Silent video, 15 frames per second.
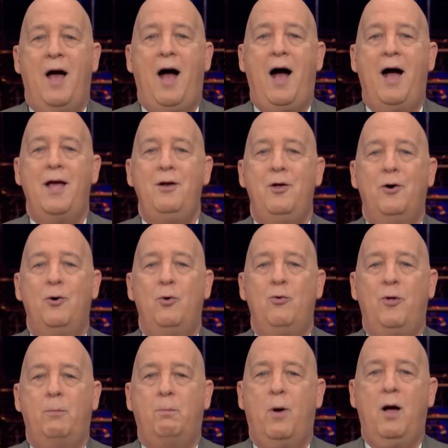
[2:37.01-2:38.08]
I know
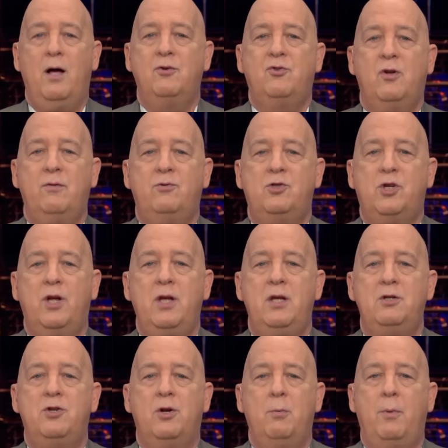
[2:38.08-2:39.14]
that positive
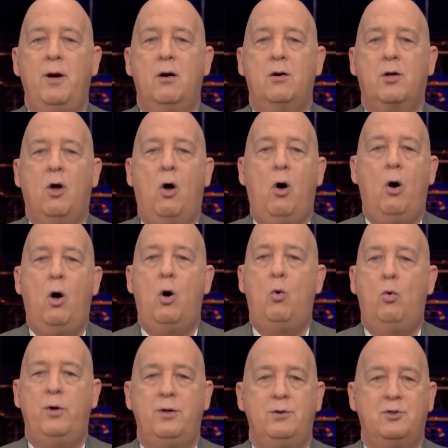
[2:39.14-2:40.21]
change in America
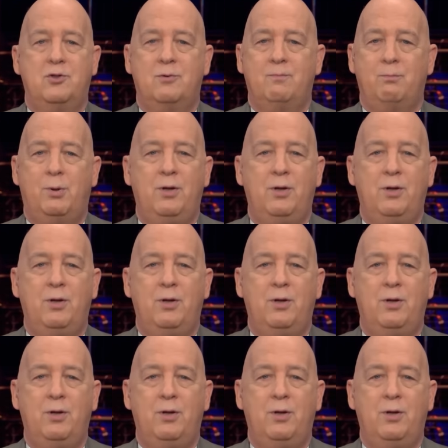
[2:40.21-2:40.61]
always